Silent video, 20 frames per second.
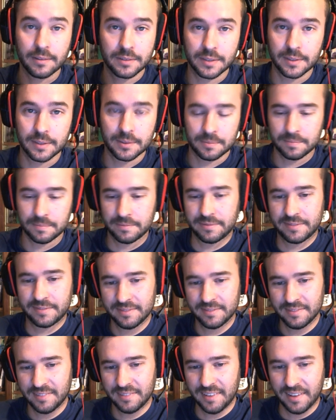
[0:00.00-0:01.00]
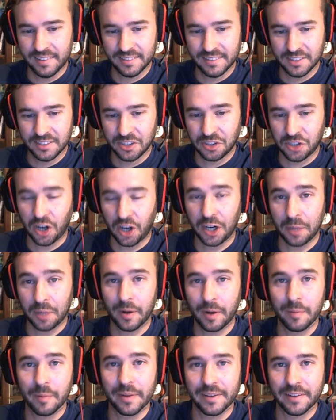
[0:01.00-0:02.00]
So just target
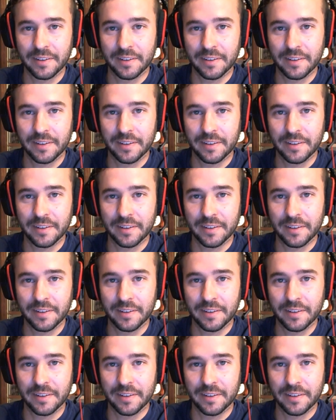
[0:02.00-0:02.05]
permanent.